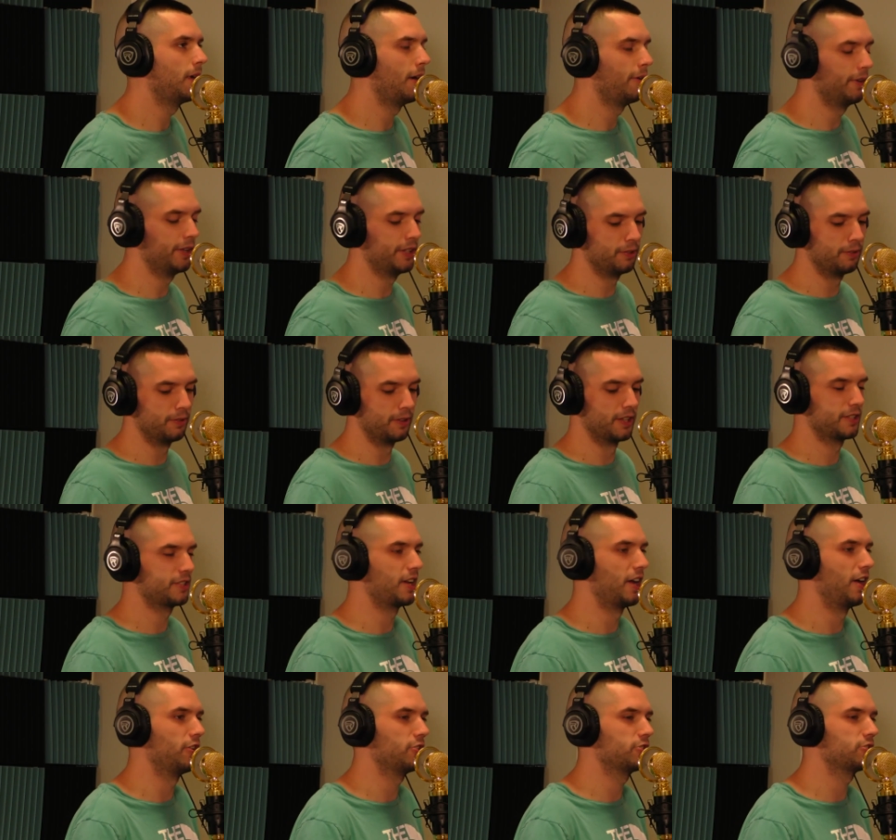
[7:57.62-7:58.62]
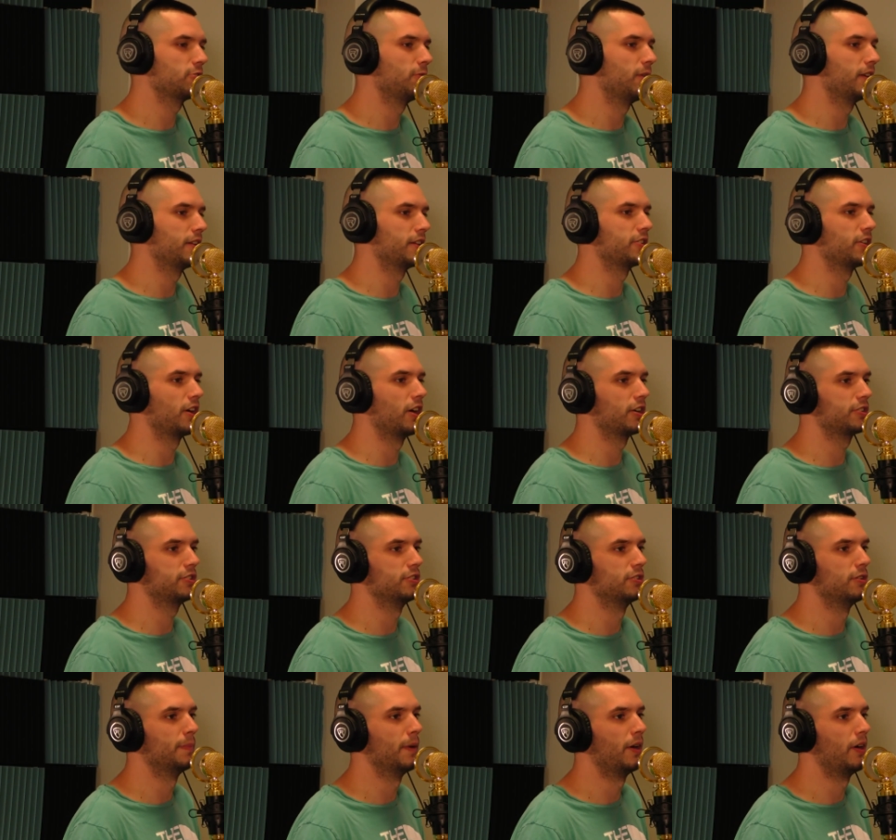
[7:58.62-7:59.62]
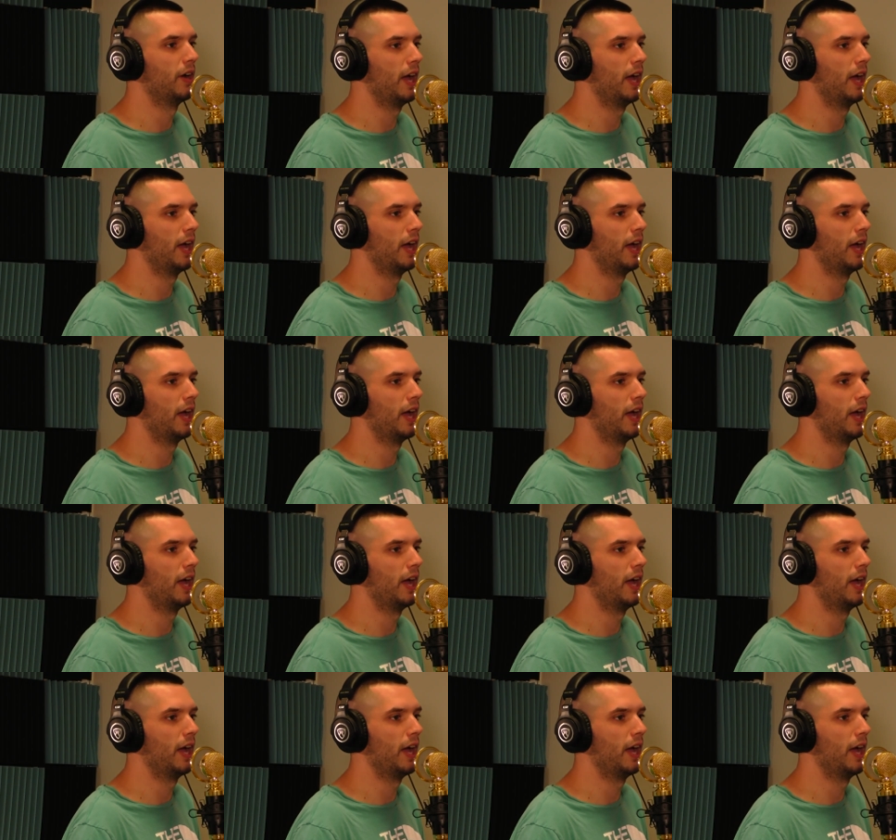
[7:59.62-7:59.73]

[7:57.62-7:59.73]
we do this, I also wanted yeah. to talk to you about